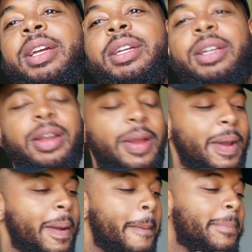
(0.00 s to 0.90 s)
here
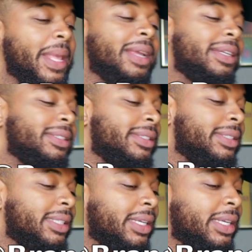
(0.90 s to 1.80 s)

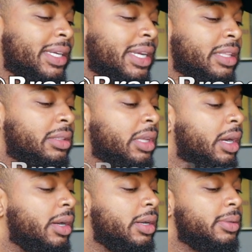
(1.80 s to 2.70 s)
is
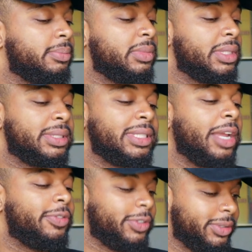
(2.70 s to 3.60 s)
the
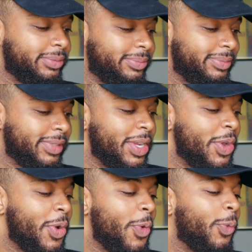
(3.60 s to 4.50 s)
Cypher
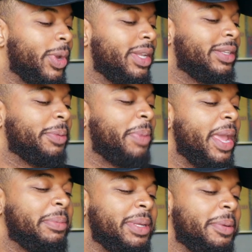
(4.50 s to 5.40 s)
with
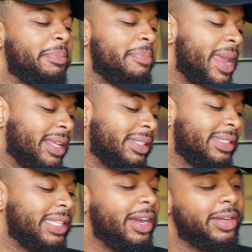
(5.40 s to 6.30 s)
DaBaby, Megan the
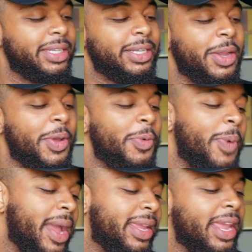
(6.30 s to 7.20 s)
Stallion,
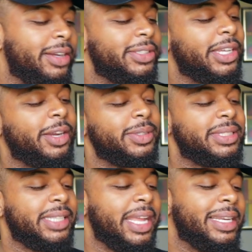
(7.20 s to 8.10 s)
YK
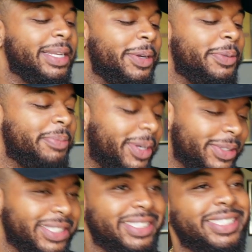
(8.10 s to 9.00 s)
Osiris, and Lil
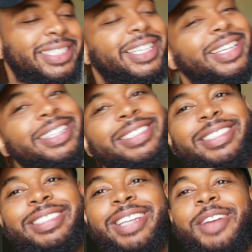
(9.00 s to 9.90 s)
Mosey. Yeah, this is
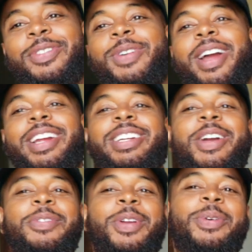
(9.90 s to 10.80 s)
the Cypher right here.
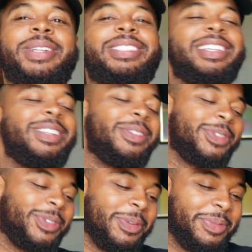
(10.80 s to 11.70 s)
Y'all requested it,
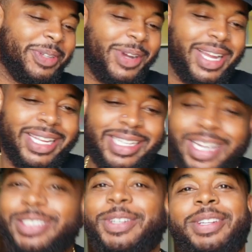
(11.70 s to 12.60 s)
don't trip, you know I
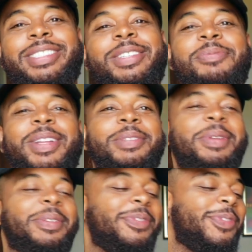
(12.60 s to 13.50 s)
got y'all. This shit about to
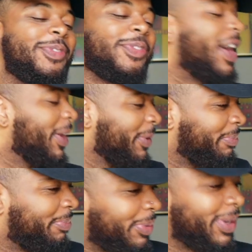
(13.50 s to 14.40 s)
be fire,
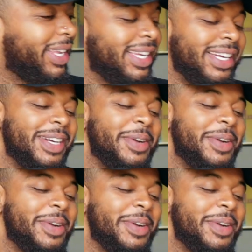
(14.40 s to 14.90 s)
boy.